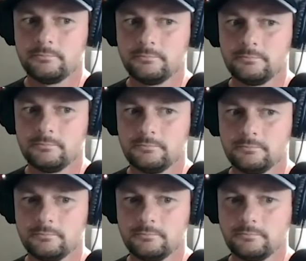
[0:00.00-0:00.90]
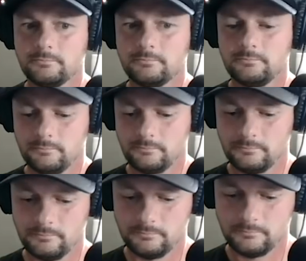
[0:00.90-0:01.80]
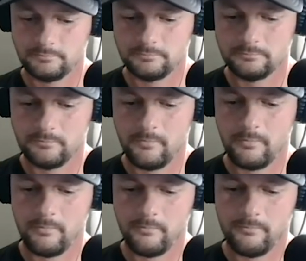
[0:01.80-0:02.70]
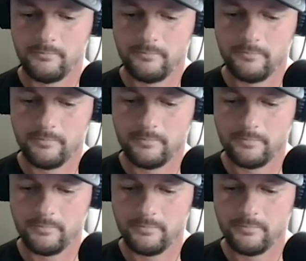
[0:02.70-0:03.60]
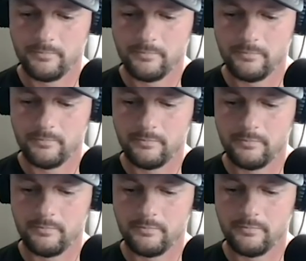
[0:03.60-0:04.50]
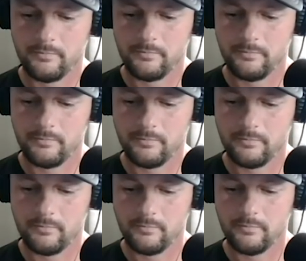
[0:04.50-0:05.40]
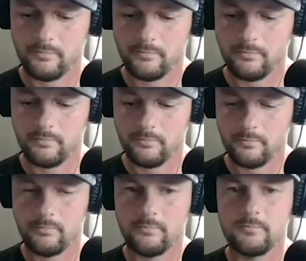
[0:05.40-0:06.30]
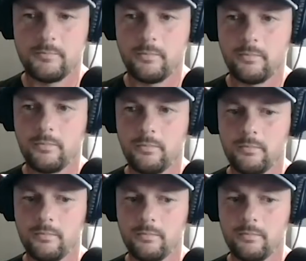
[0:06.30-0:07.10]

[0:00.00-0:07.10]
(not speaking)